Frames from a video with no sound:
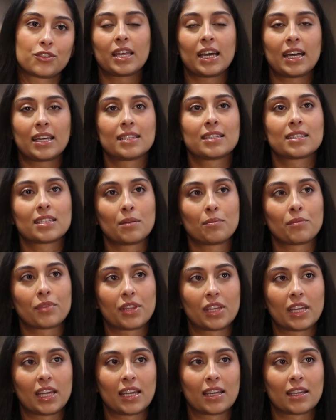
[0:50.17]
That is
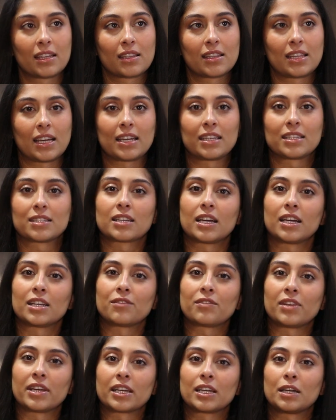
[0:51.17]
something that is kind
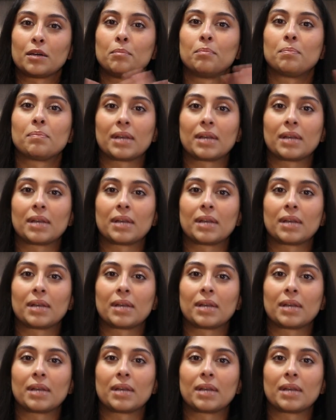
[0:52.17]
of like a